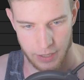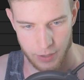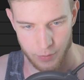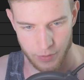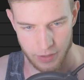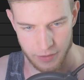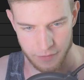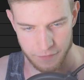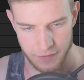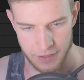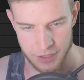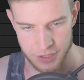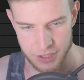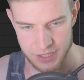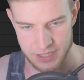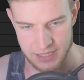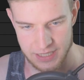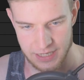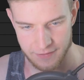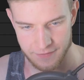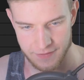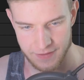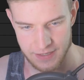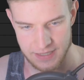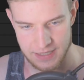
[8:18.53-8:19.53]
And what if I just
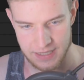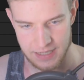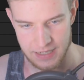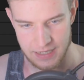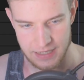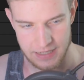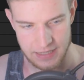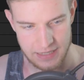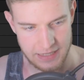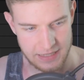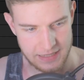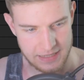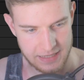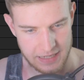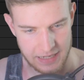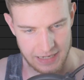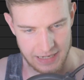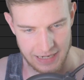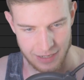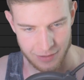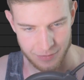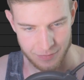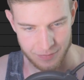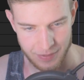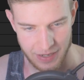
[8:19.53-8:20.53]
give this an ease in and
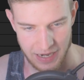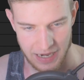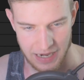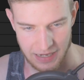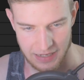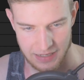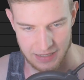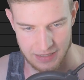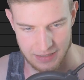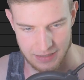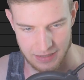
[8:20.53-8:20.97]
out back?